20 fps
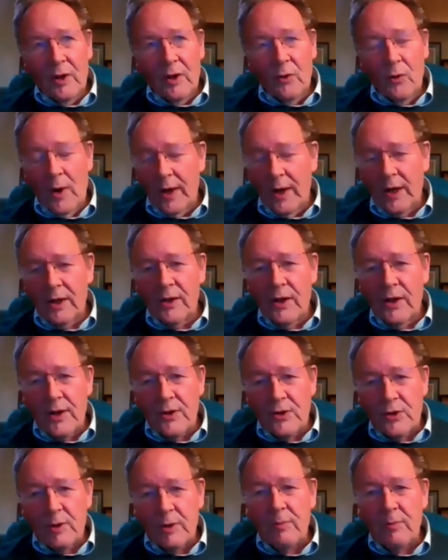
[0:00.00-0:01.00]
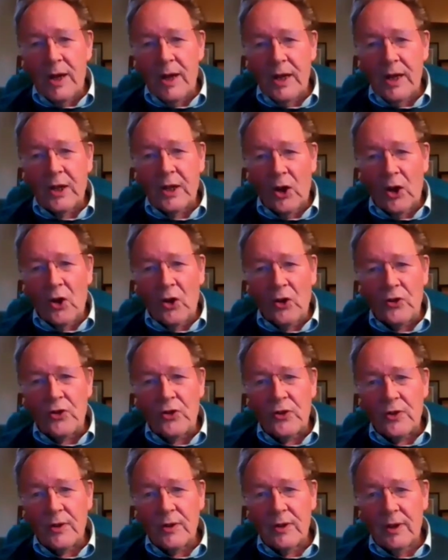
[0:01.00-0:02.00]
recognizing many
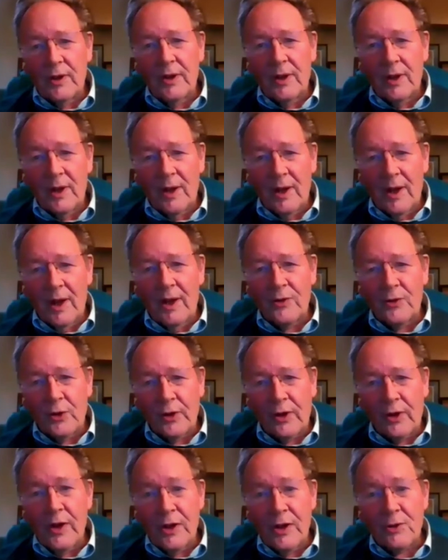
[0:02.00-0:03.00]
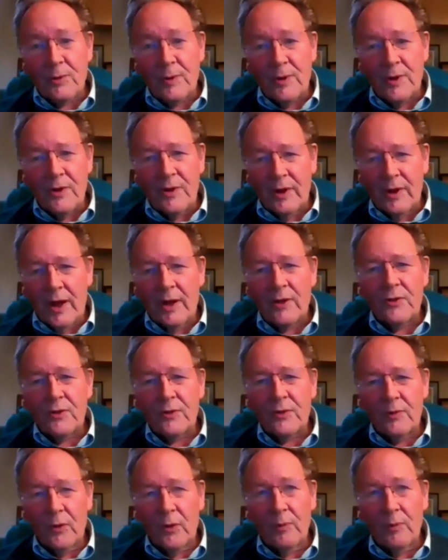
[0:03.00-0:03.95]
gods, as the Greeks would, as